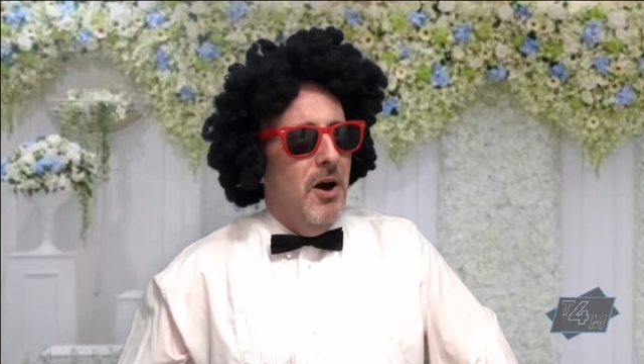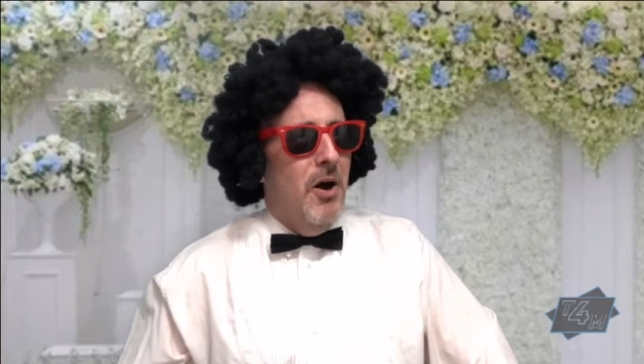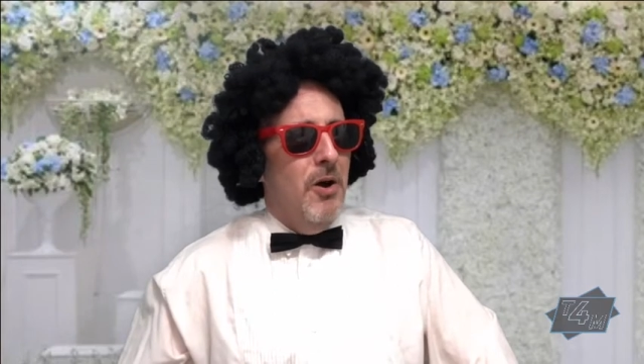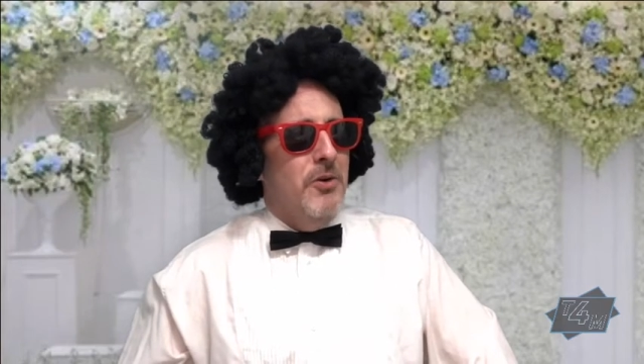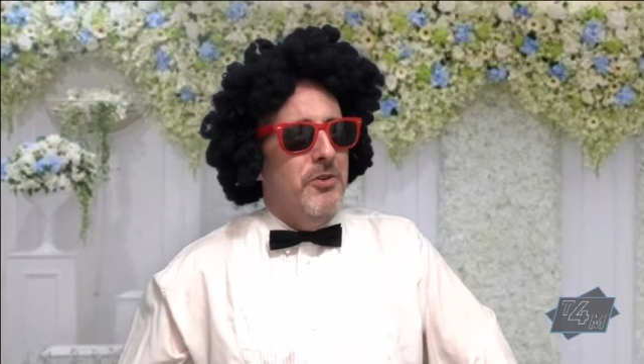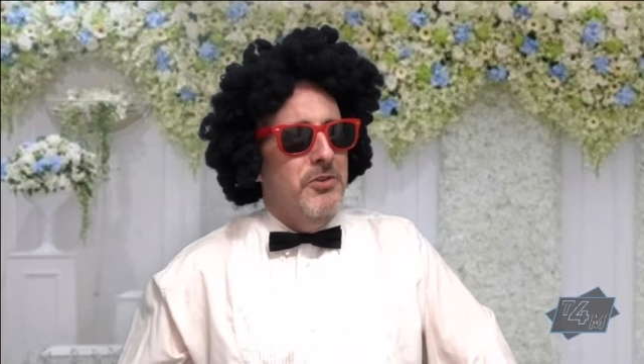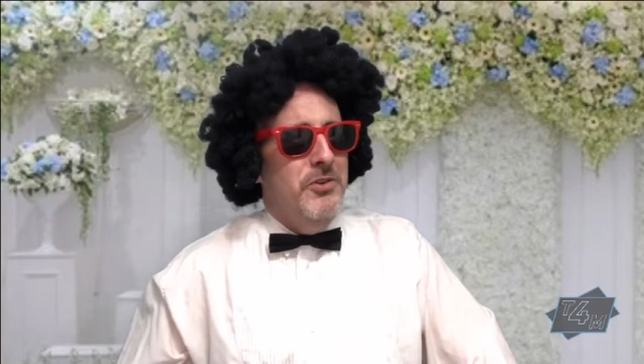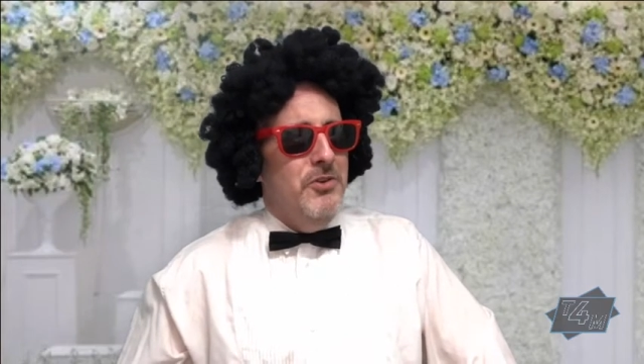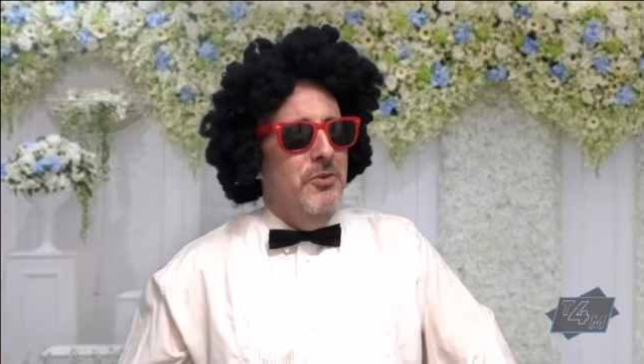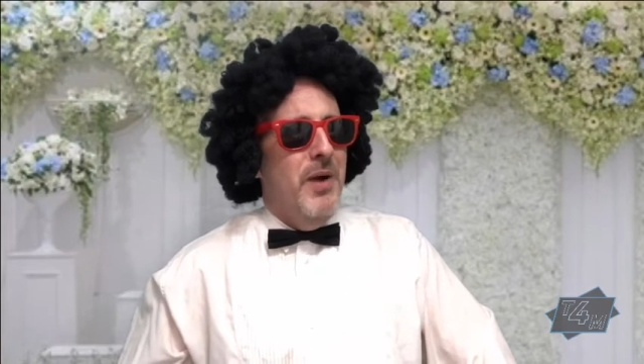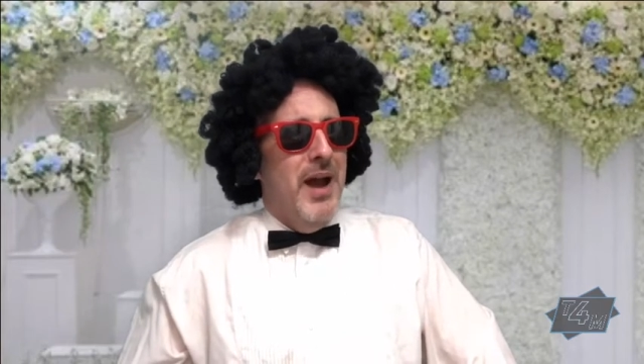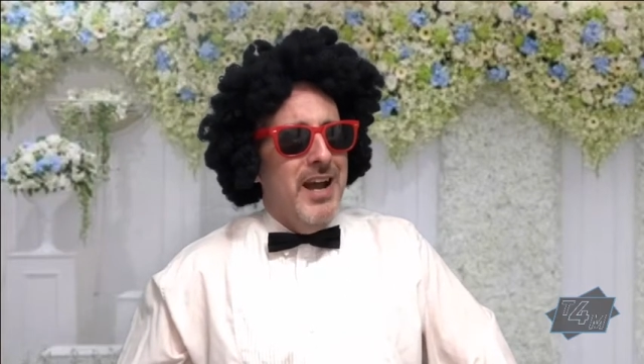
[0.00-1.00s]
are
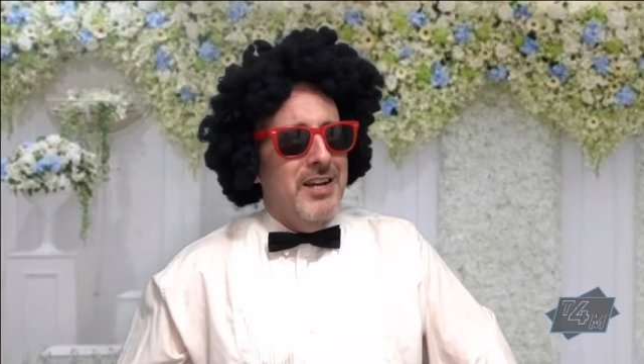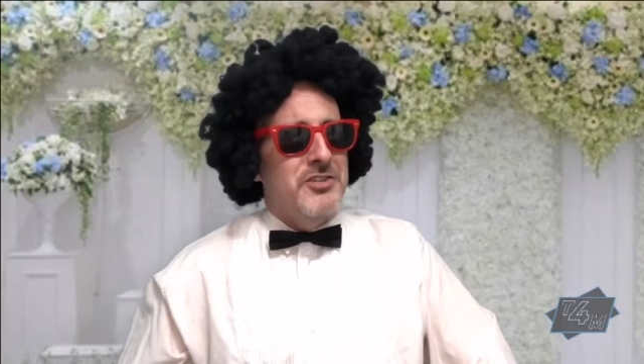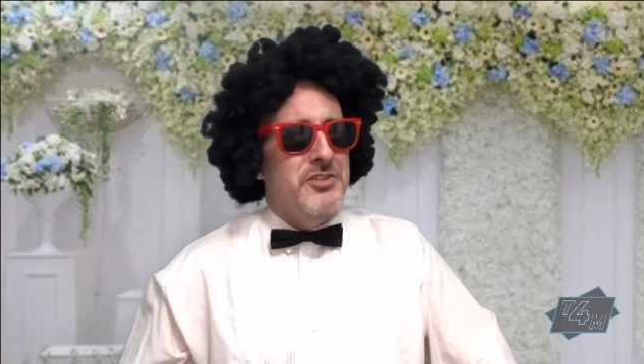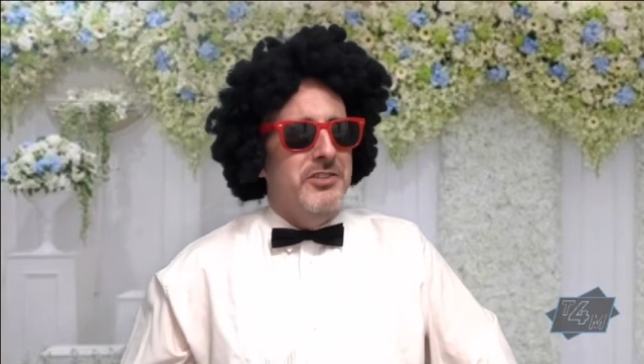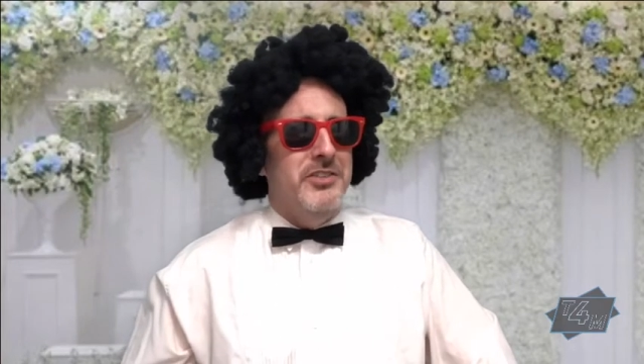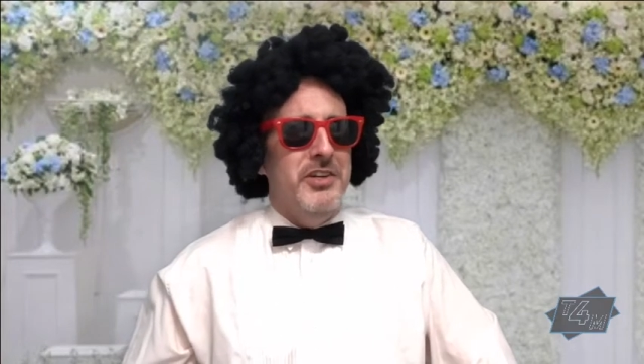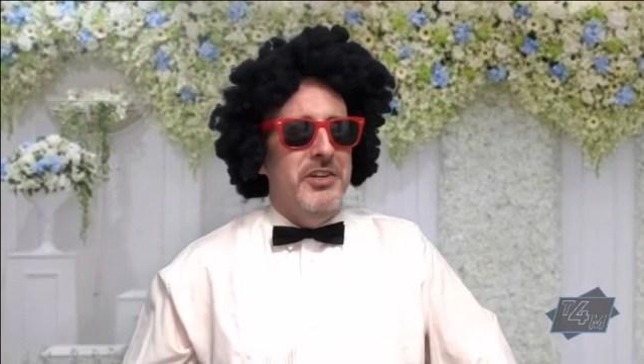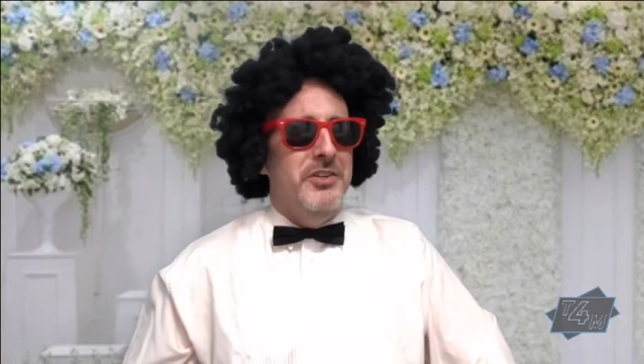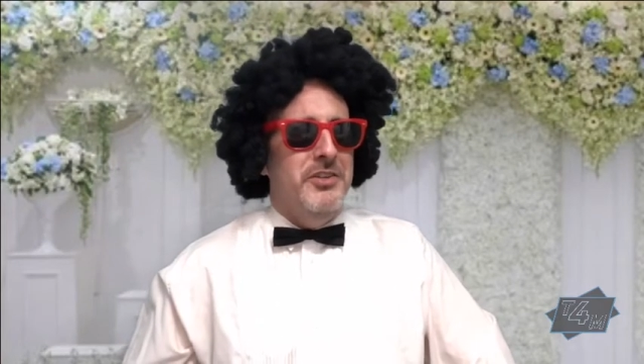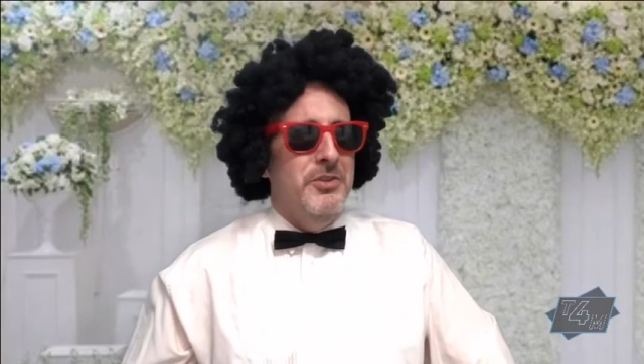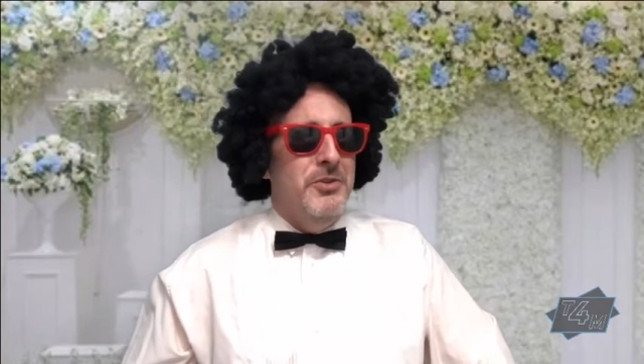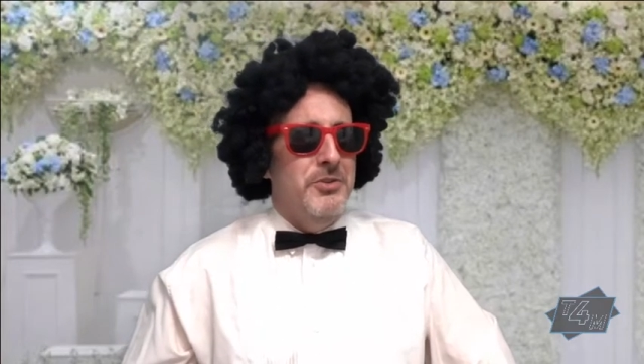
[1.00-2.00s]
you actually
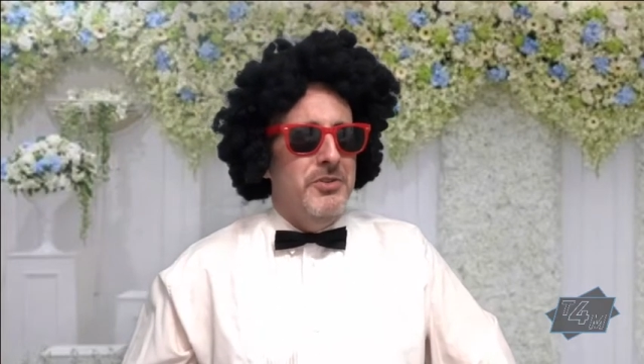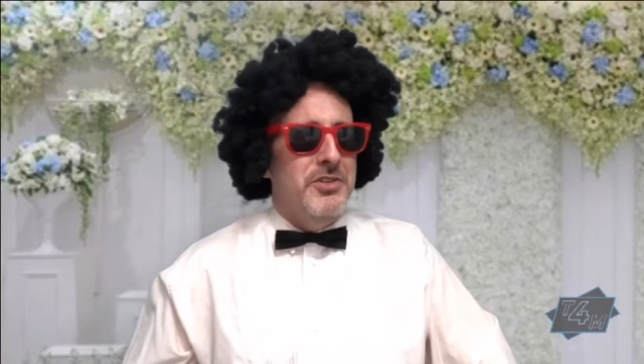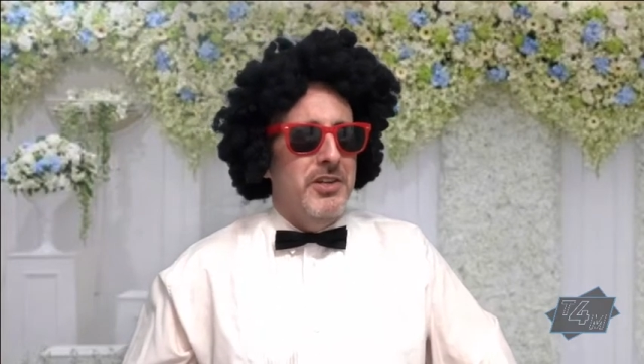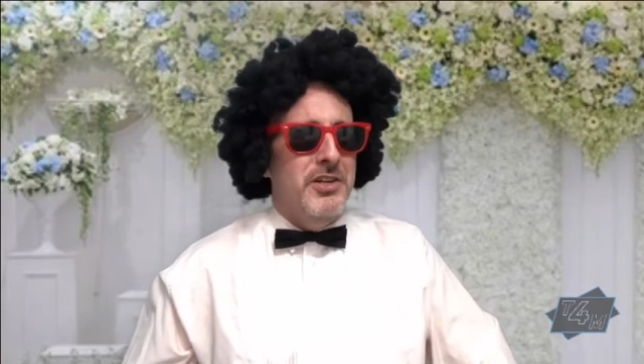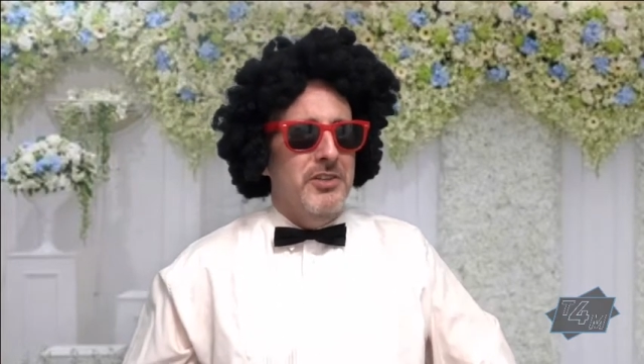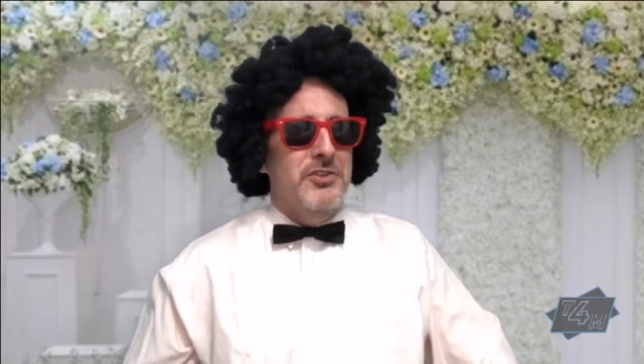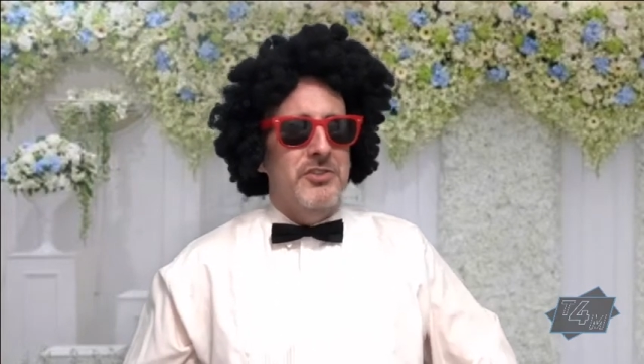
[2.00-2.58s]
using